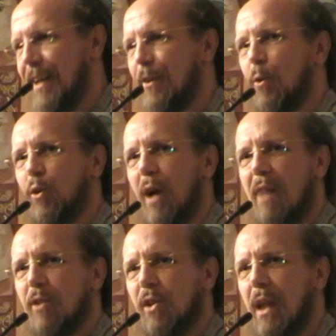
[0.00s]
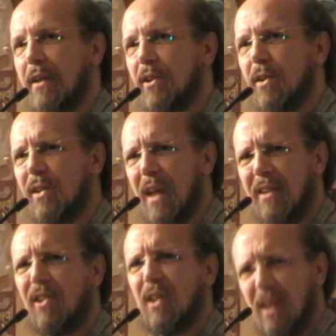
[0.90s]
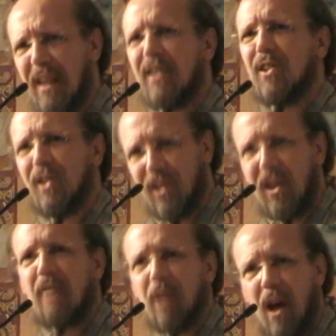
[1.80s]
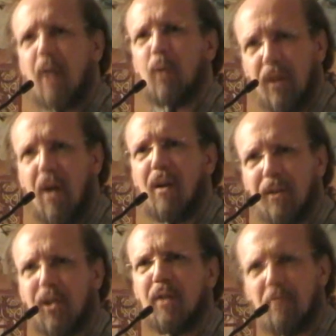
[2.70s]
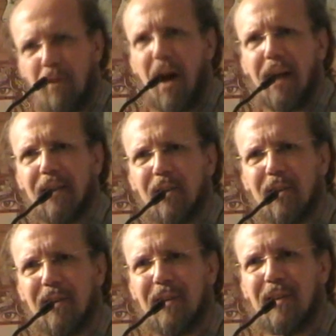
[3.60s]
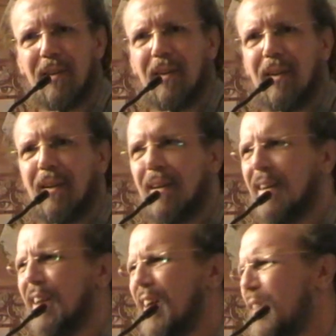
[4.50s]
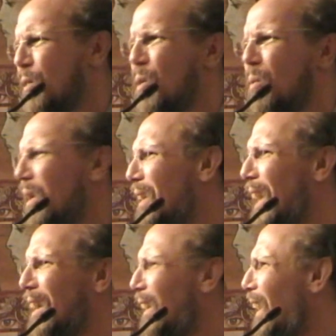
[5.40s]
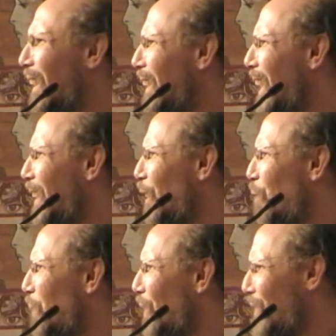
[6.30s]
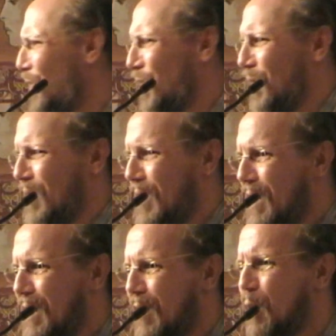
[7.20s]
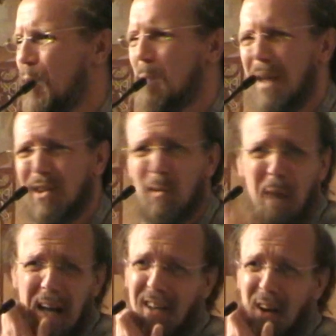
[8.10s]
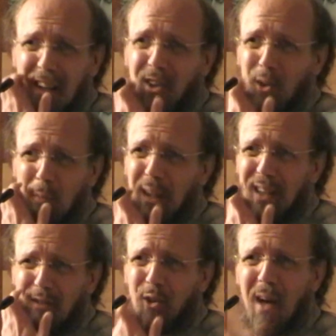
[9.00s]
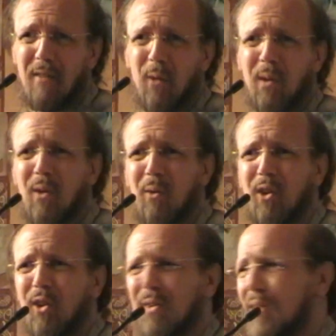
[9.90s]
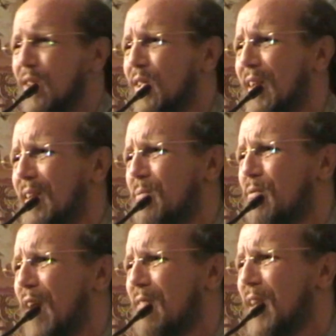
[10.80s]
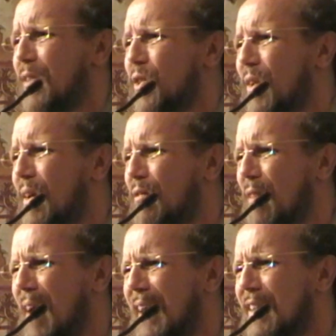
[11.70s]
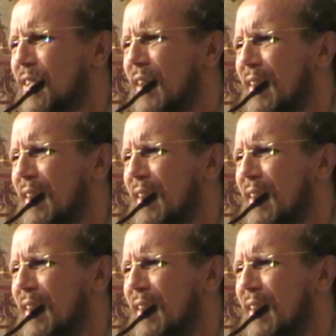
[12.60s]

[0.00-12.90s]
and no driver's license, that's at least $700 in fines. I don't know where the hell he got that number because to the best of my knowledge and belief, driving with no insurance is like $5,000 fine, isn't